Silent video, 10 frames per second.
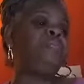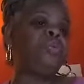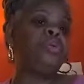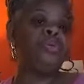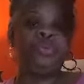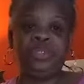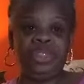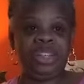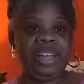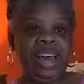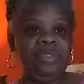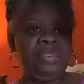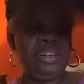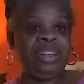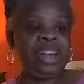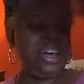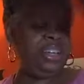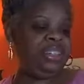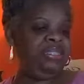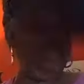Have a good night. Good night,
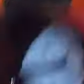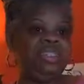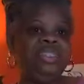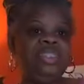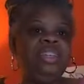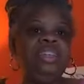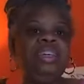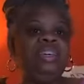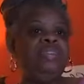Bruce. Have a good